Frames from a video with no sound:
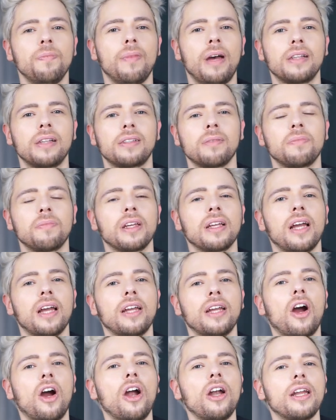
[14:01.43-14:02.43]
as something
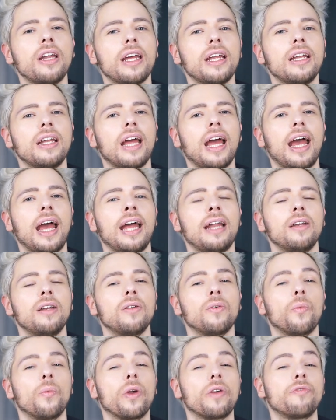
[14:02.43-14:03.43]
lighthearted, and
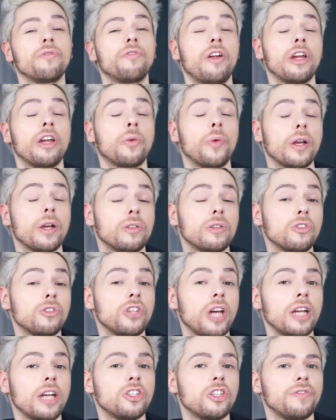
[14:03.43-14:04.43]
we're very quick to
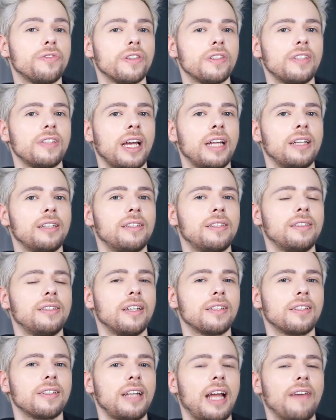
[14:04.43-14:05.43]
judge if a scent
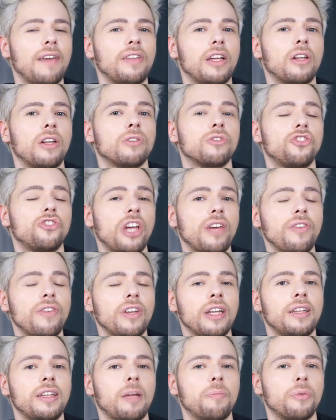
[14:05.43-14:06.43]
doesn't have that longevity
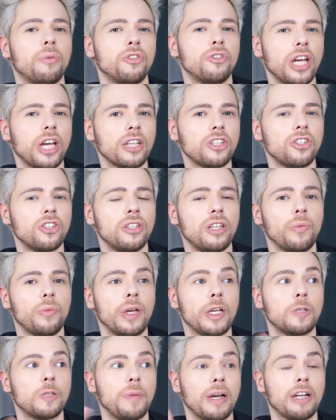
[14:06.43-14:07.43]
and that projection that we
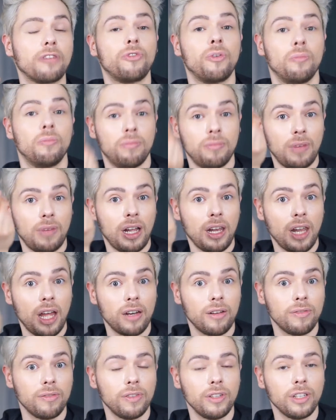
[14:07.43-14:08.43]
expect from a lot
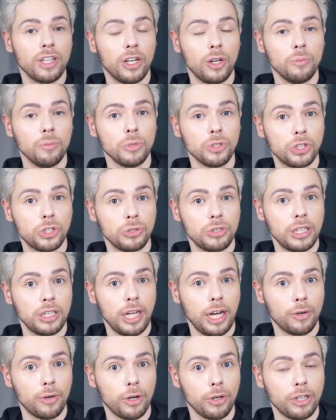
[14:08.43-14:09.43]
of, you know, mucho
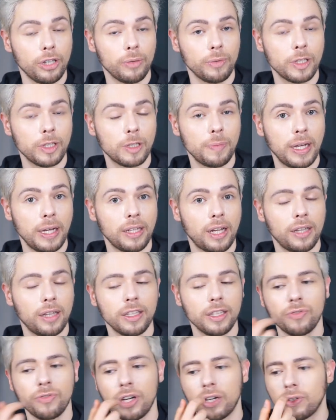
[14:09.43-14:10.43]
dinero that we spend on
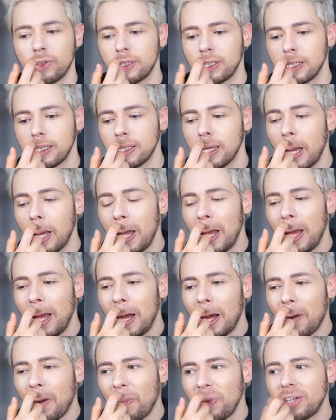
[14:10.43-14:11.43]
these fragrances,
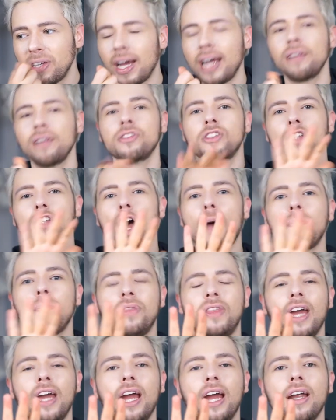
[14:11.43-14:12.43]
we kind of stop
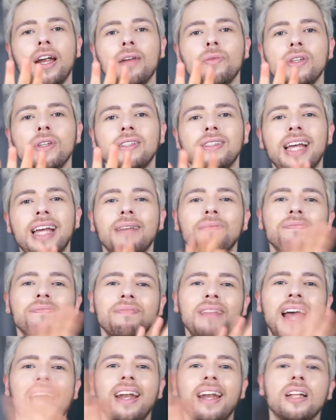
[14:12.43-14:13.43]
there and we say,
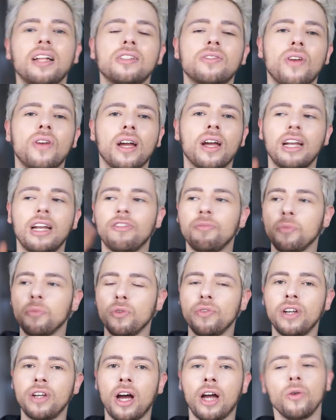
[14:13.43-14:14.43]
nah, not strong enough,
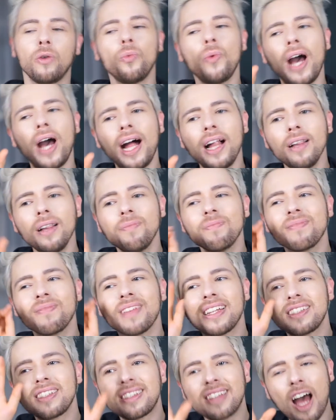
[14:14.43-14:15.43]
moving on. Well,
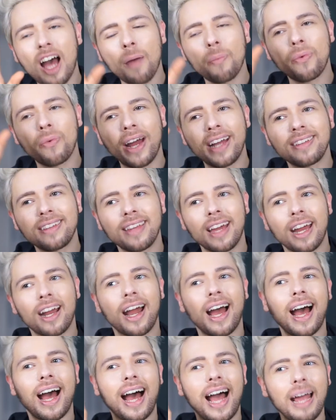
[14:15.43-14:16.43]
stop right
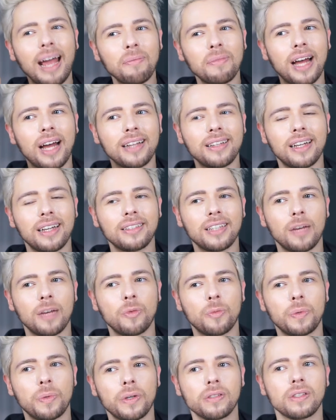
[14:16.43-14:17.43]
there. I'm not that type
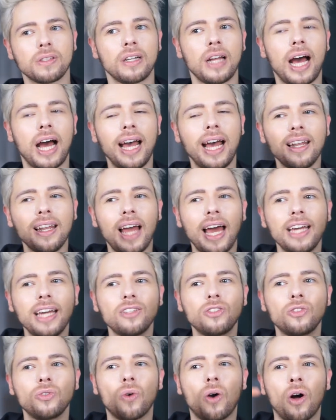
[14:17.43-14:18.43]
of person. I like
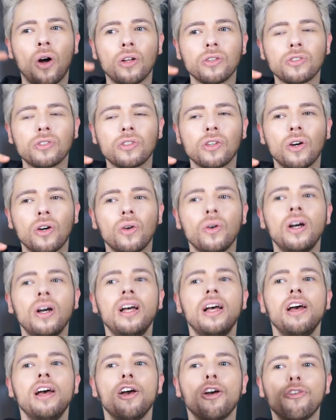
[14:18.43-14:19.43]
to also
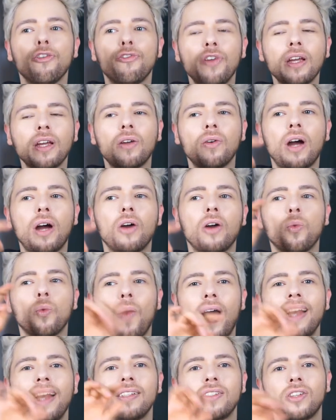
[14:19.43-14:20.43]
figure out
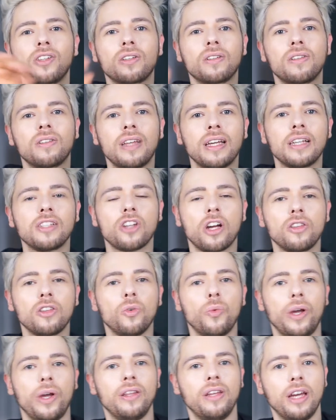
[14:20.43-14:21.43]
why certain things are the
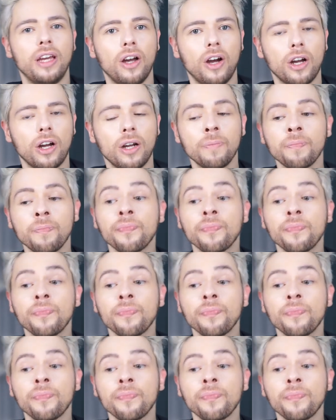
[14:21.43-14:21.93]
way they are.